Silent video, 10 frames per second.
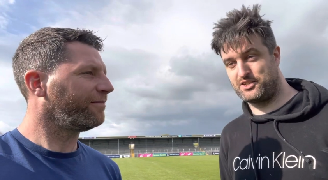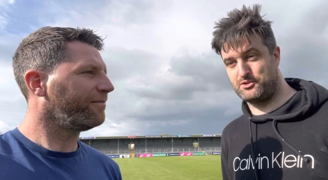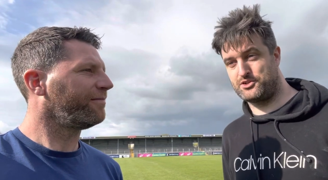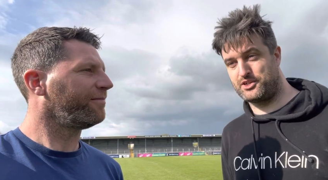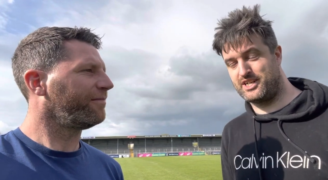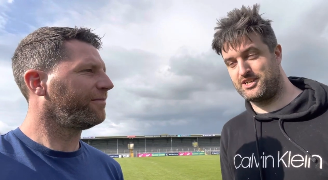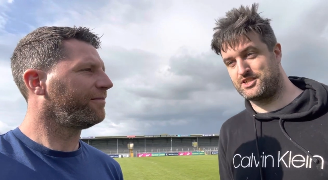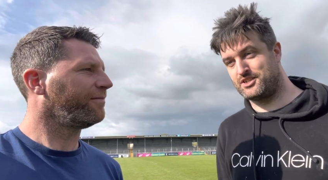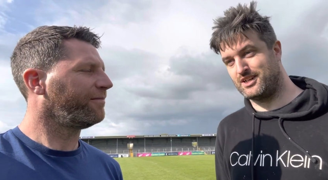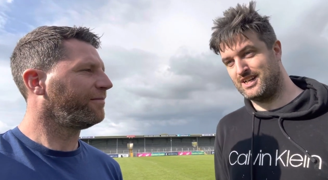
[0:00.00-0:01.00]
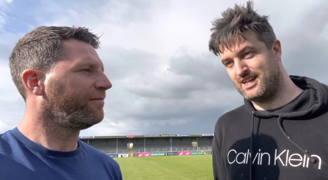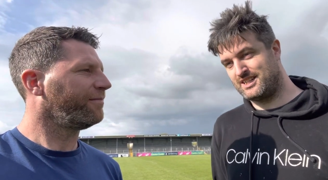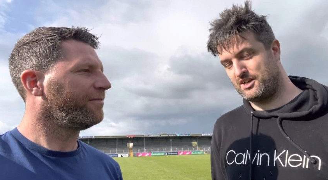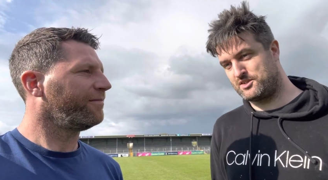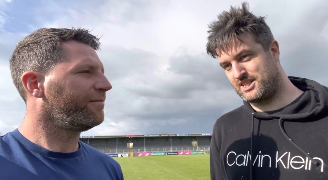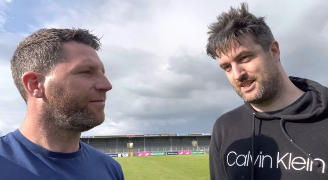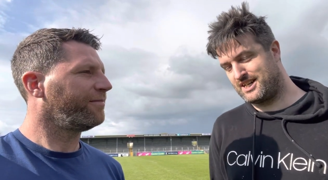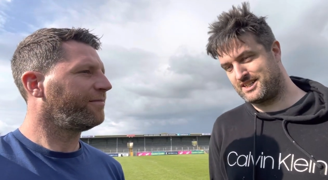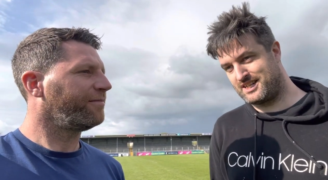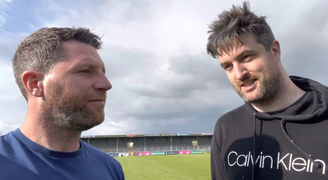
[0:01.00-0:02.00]
Speaker 1: 2 or 3 years. So they obviously
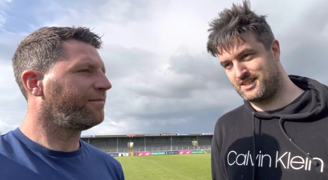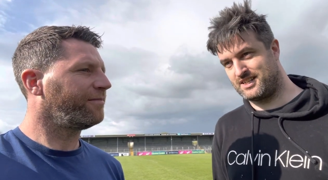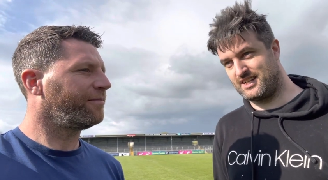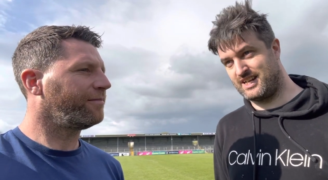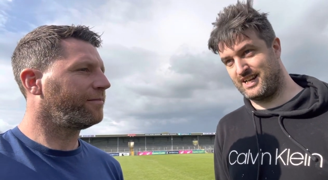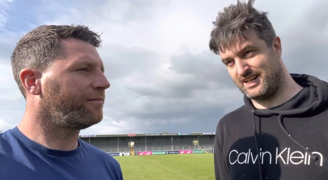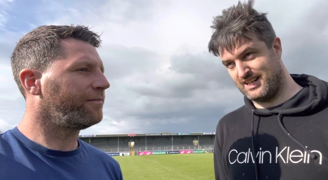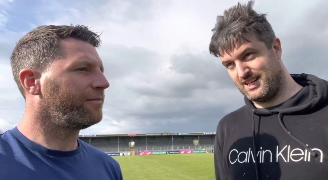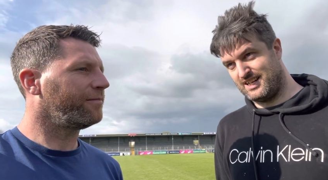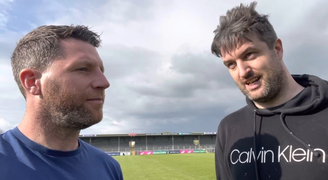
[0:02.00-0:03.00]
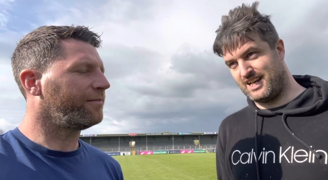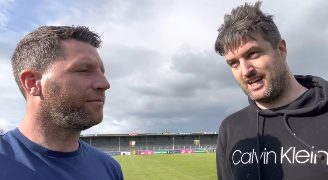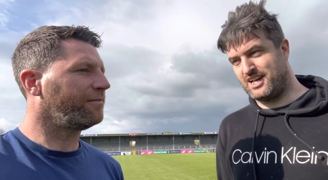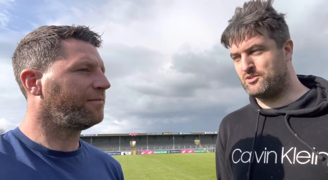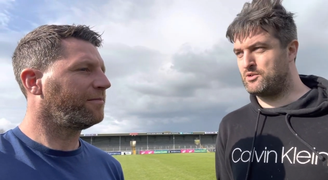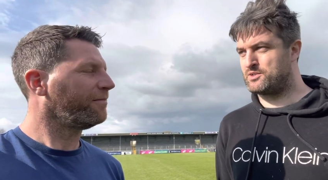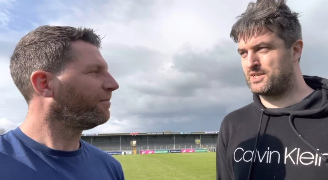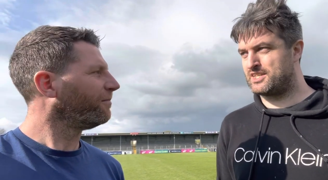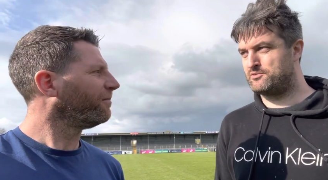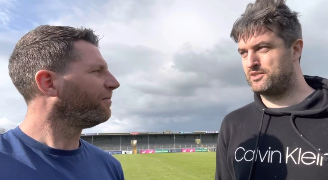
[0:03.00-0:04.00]
didn't get to today.
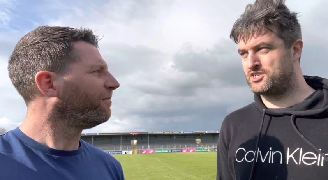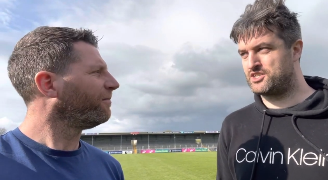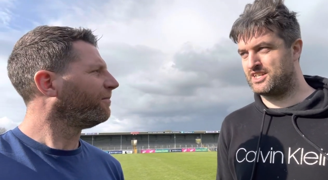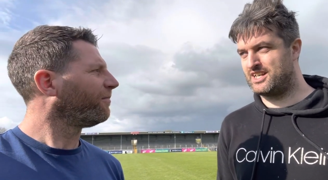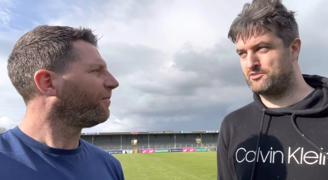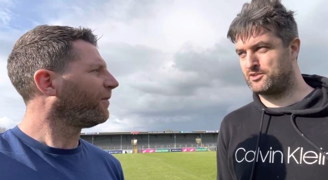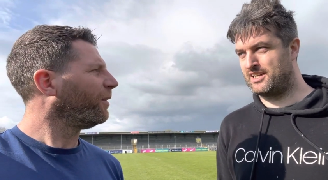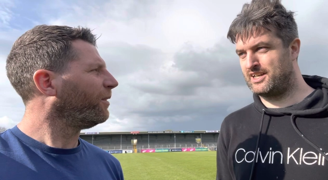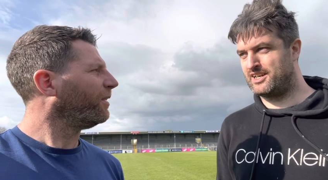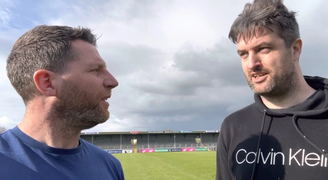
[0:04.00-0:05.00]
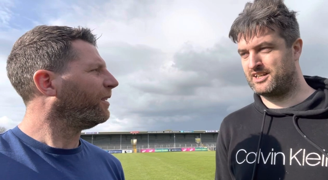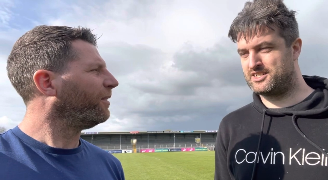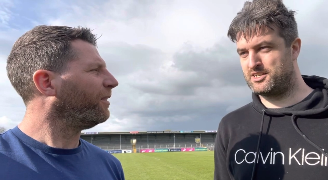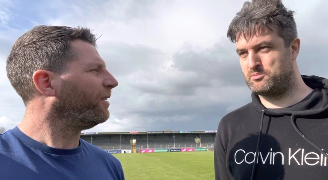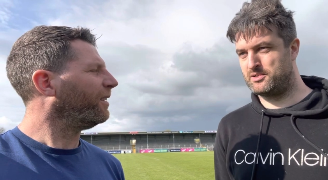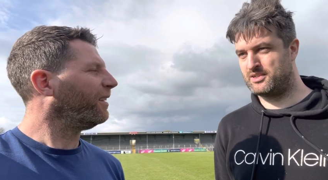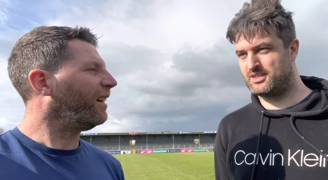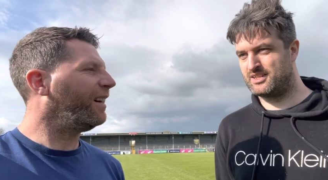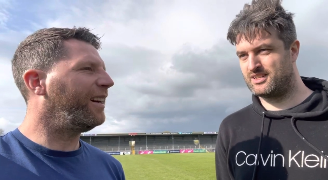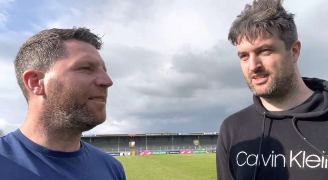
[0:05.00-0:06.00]
What's the finish today for Clare and
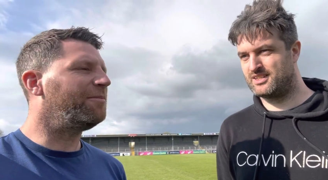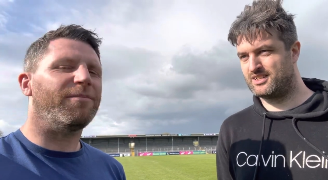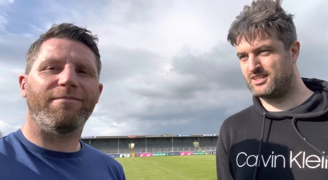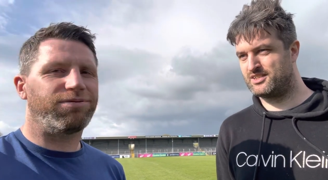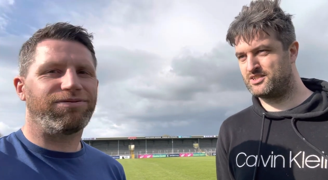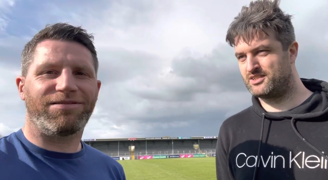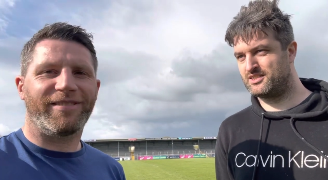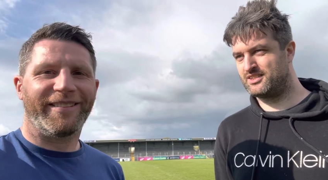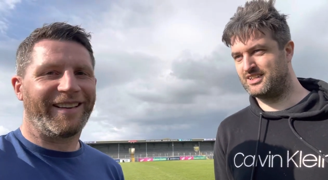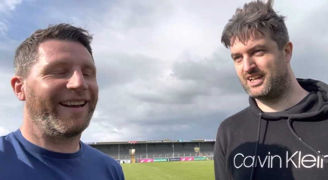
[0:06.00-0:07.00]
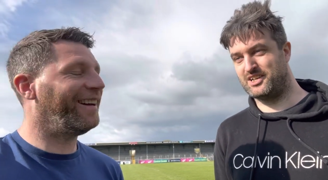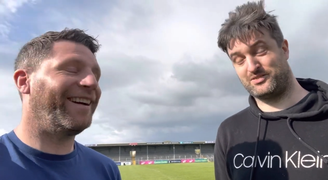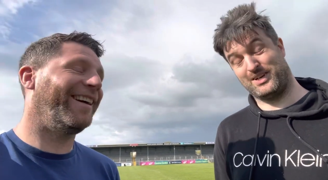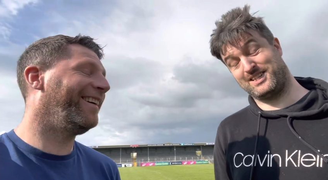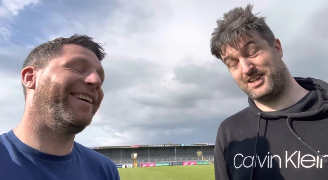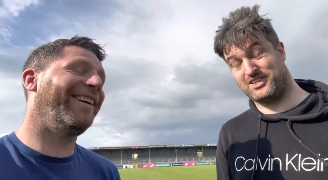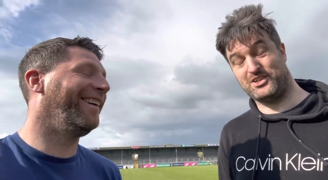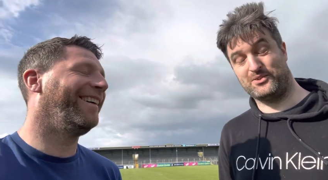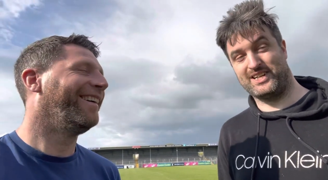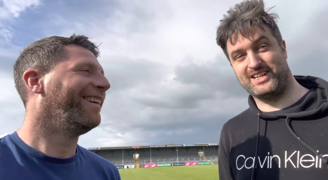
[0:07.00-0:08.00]
Tip? Yeah, well, I
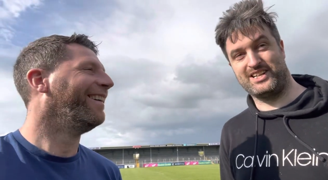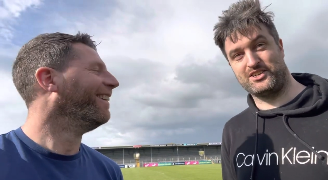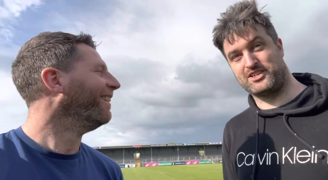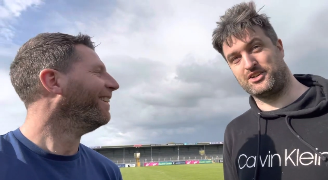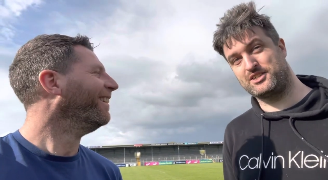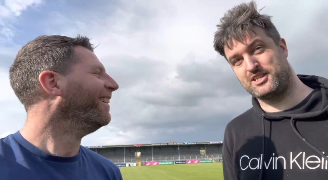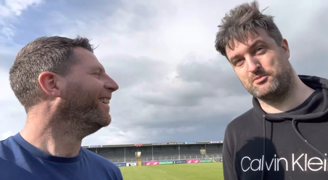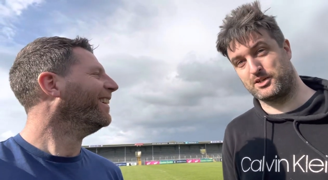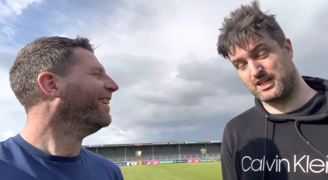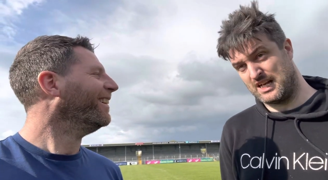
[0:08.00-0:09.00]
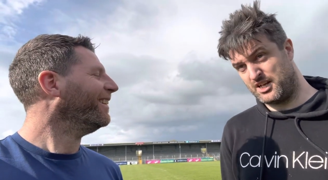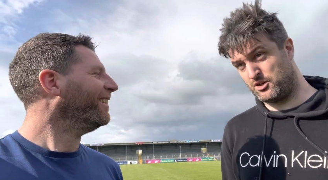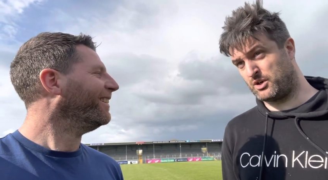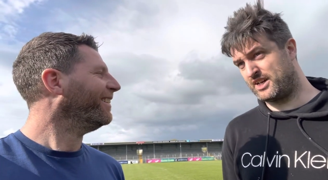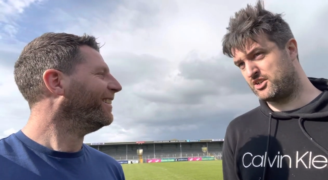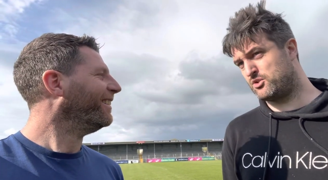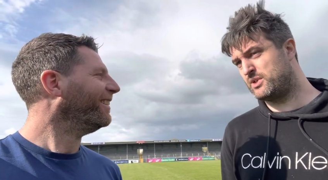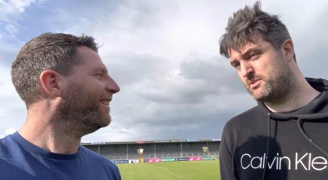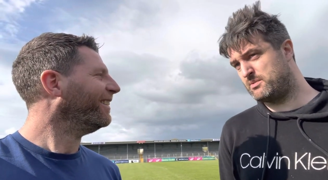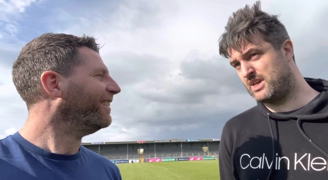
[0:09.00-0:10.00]
know they're near the 30, but you kind of
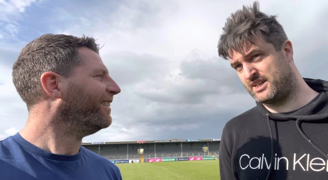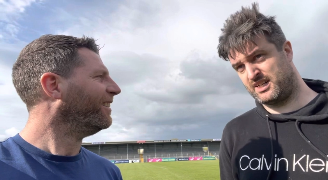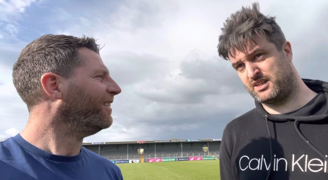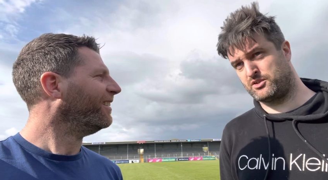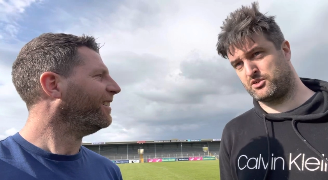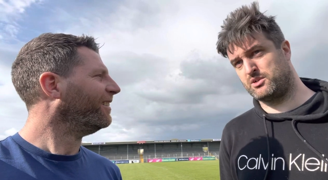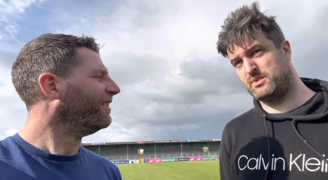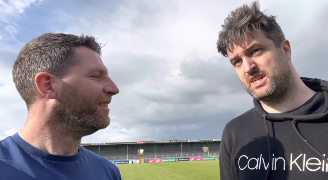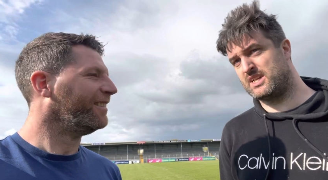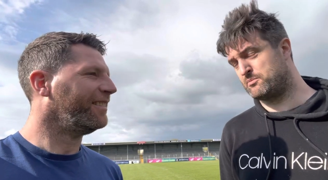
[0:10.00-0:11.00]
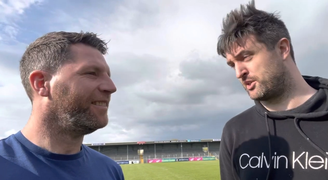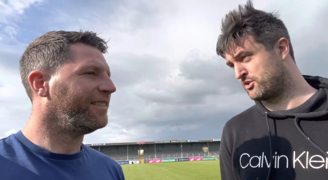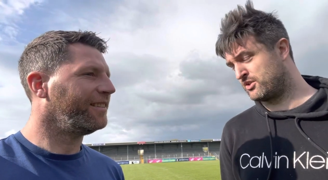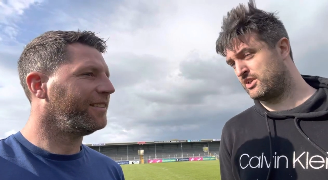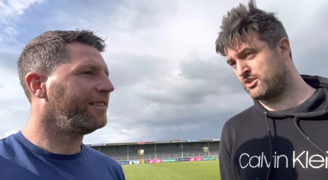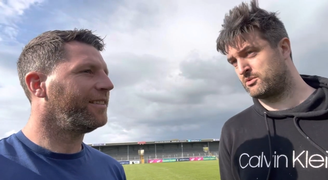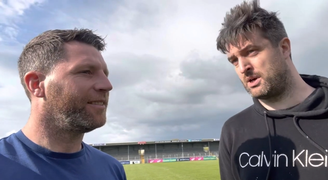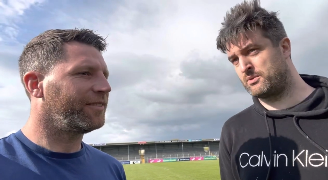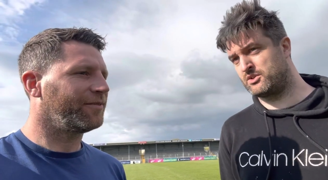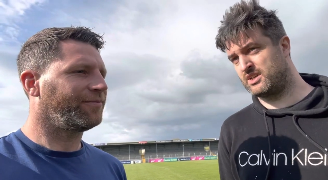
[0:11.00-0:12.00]
do need to be, I think if you're going to beat Limerick, you're
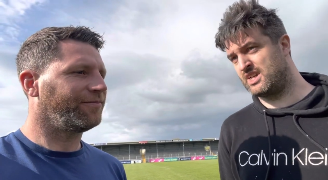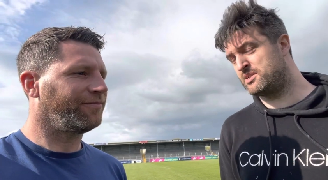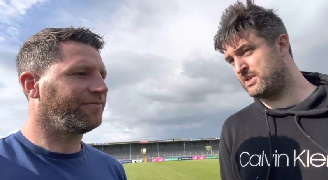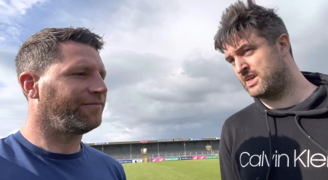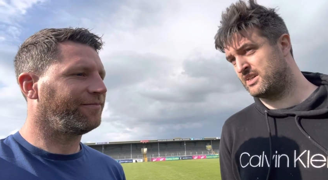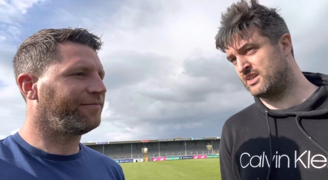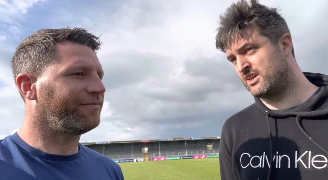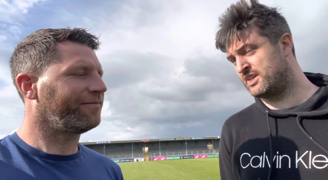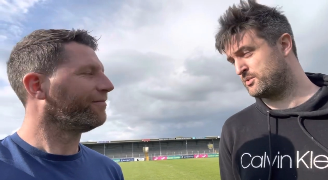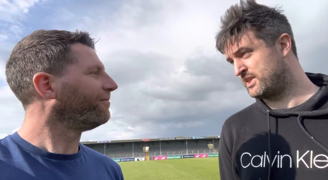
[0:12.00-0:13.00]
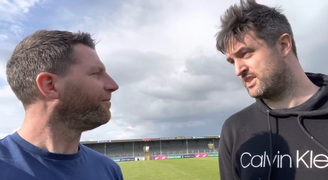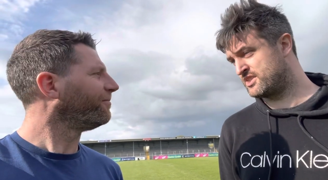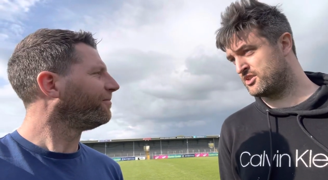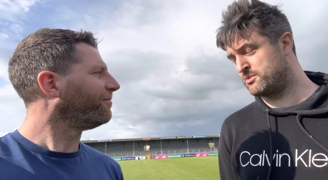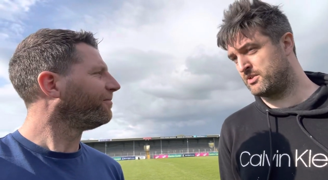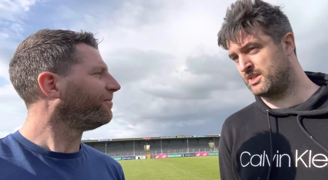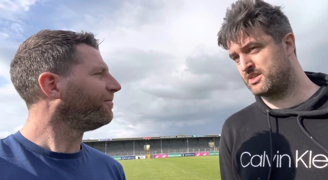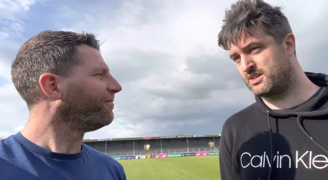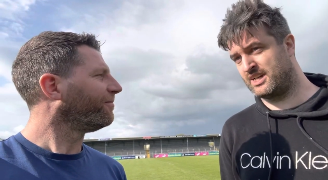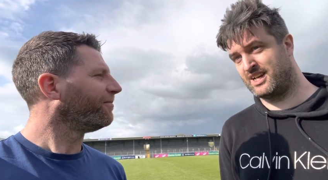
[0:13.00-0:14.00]
probably going to need to be hitting the high 20s, 30
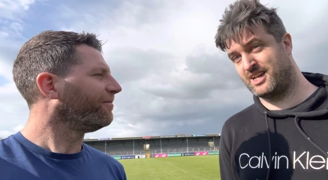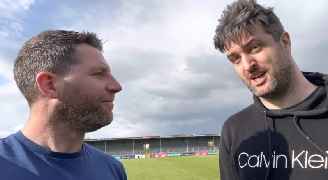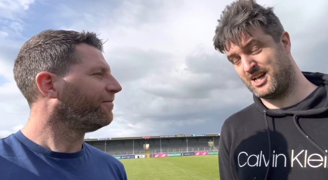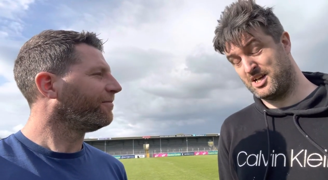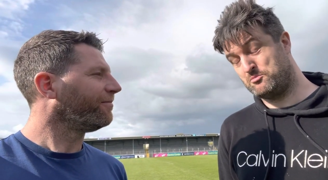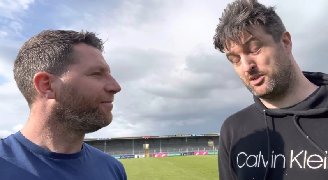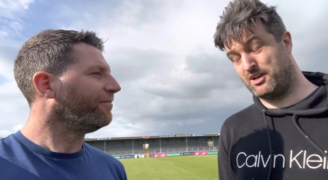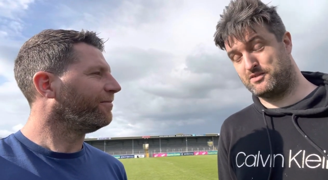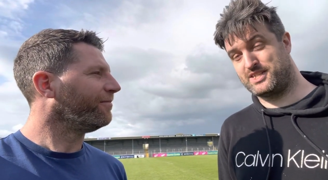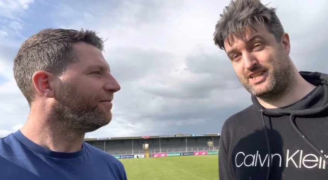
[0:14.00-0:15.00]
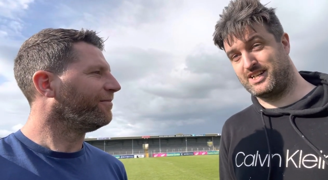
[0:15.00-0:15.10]
points, but obviously